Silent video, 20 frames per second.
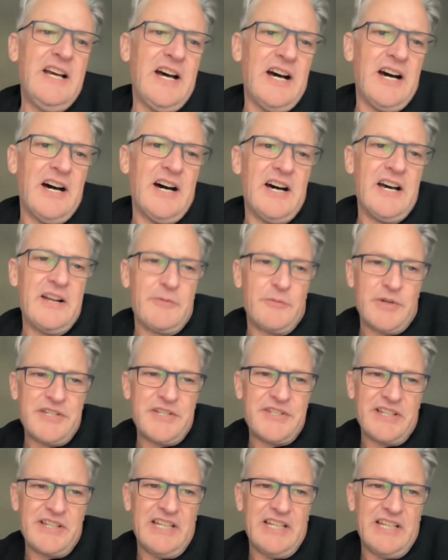
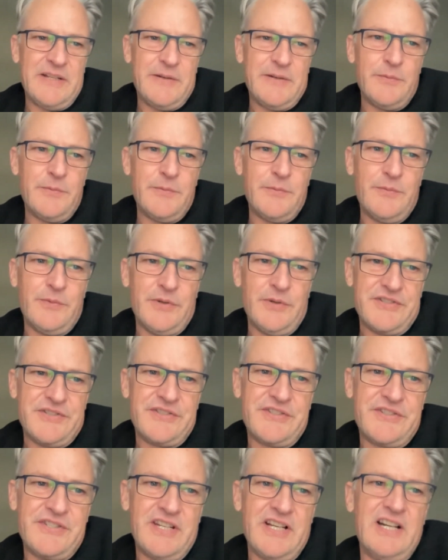Recently
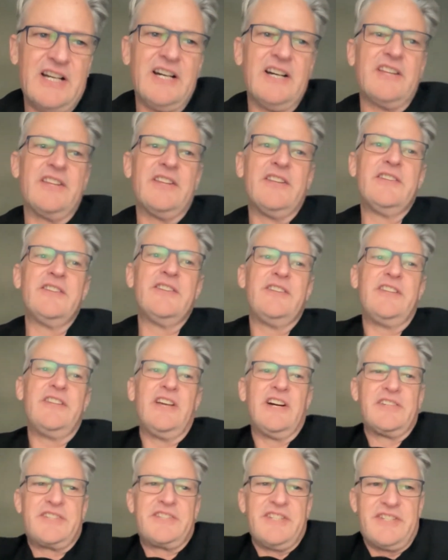was
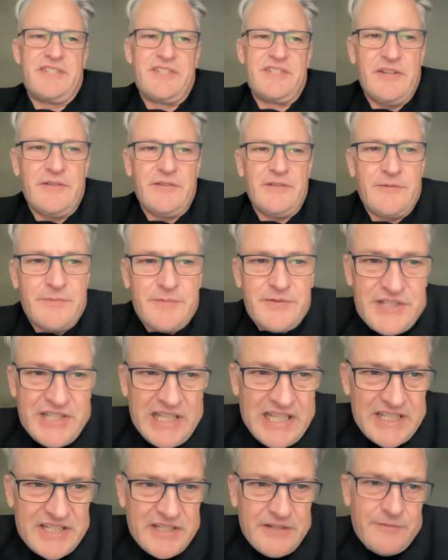the artist
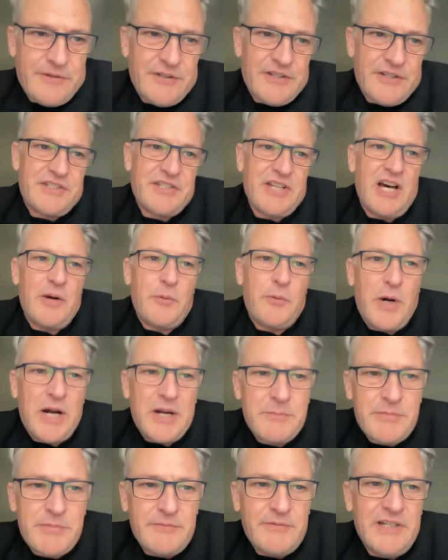selected for the
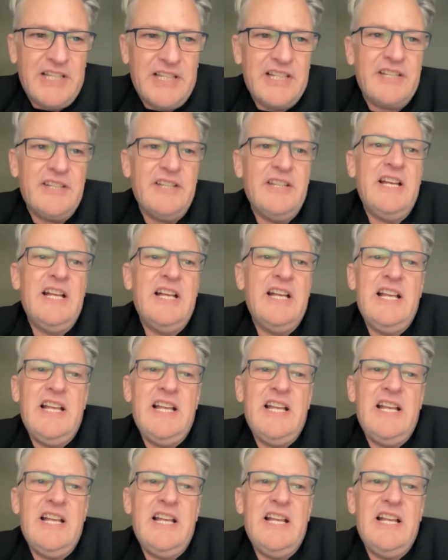Taiwan Pavilion